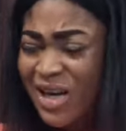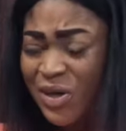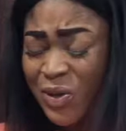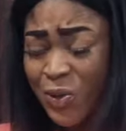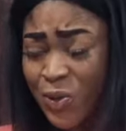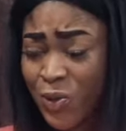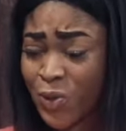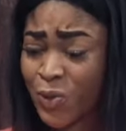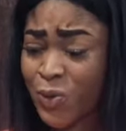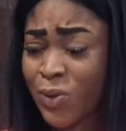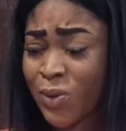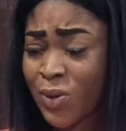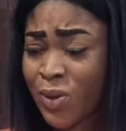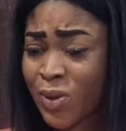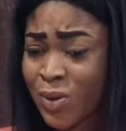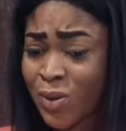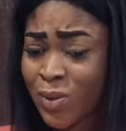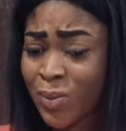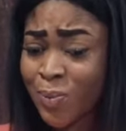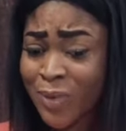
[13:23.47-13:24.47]
I can go,
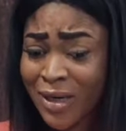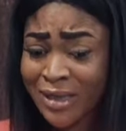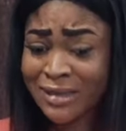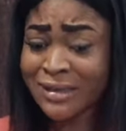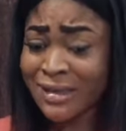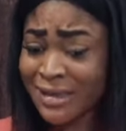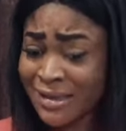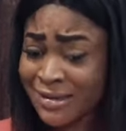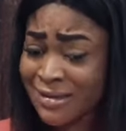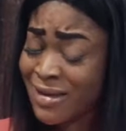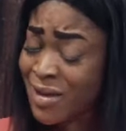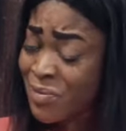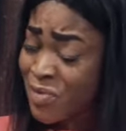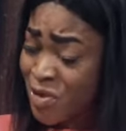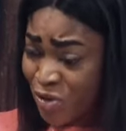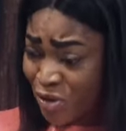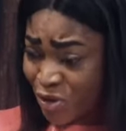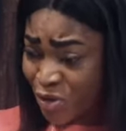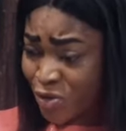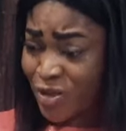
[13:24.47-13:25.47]
but please
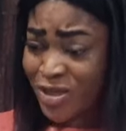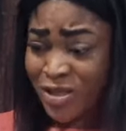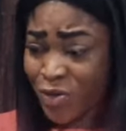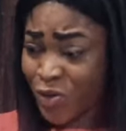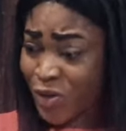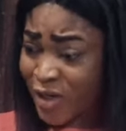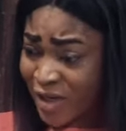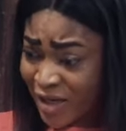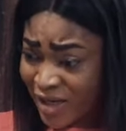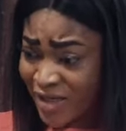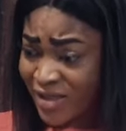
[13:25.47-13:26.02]
let me be sure he's